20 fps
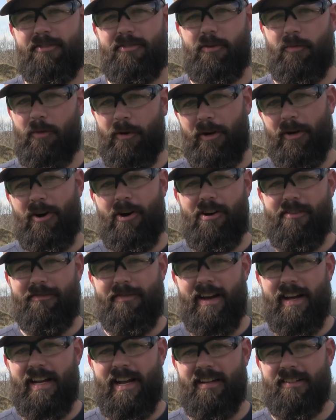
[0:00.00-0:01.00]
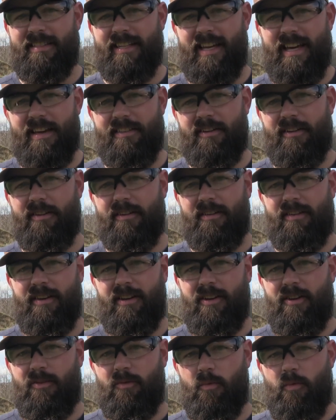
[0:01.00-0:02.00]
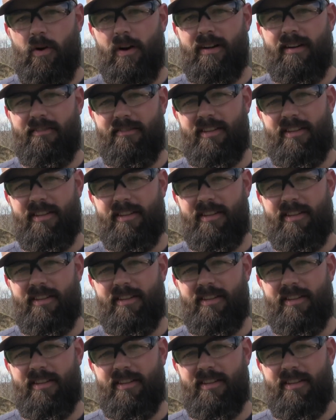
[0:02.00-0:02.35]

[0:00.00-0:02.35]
So we're gonna all find out together what